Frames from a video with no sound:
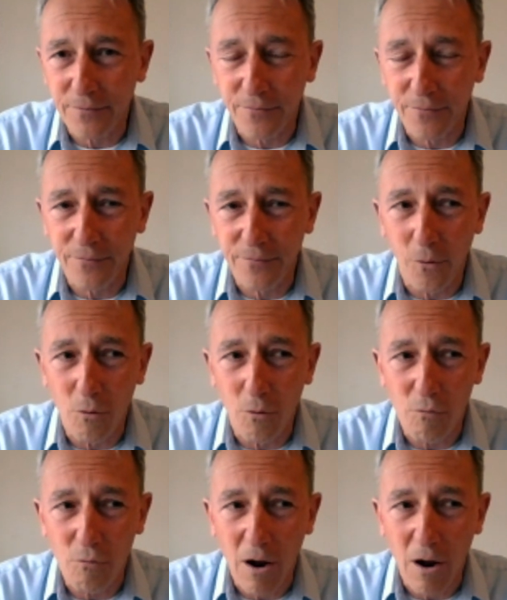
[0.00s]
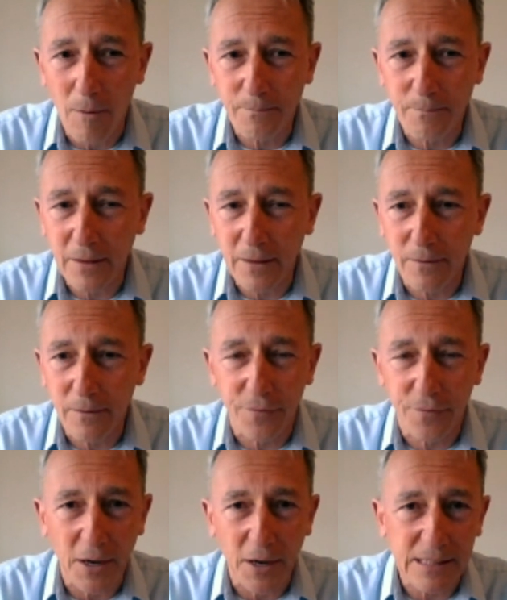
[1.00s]
for
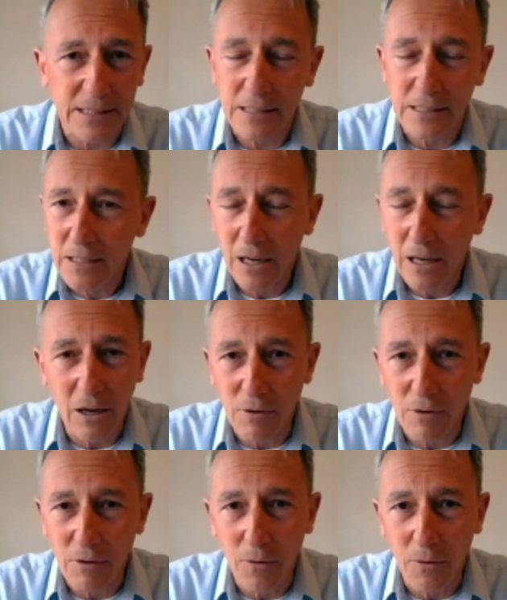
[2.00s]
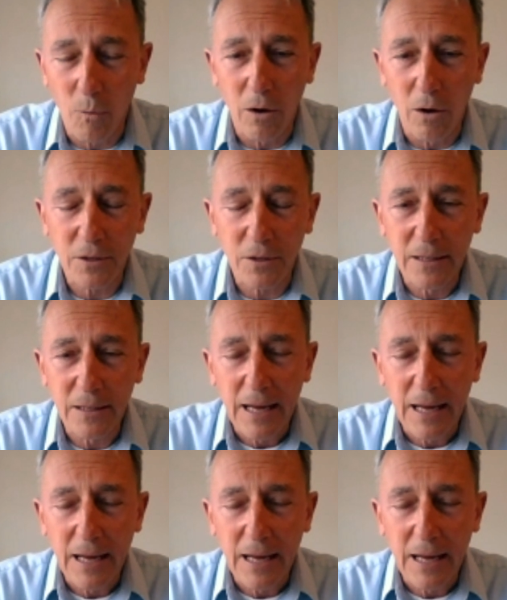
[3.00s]
freight around the world.